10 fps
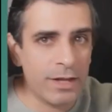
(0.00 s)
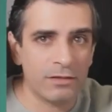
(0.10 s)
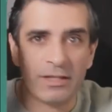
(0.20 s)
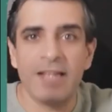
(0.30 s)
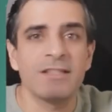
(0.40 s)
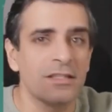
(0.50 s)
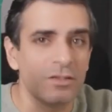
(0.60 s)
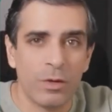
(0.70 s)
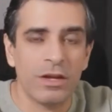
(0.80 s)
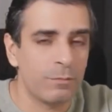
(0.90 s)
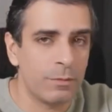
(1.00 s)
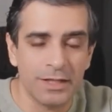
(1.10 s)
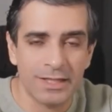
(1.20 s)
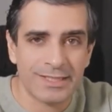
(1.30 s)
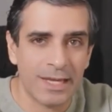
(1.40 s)
mail 10s and 20
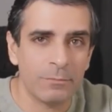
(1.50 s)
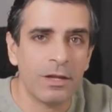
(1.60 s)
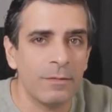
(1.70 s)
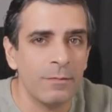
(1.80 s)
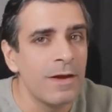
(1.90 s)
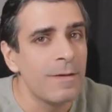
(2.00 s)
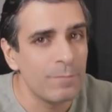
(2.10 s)
people at the same time.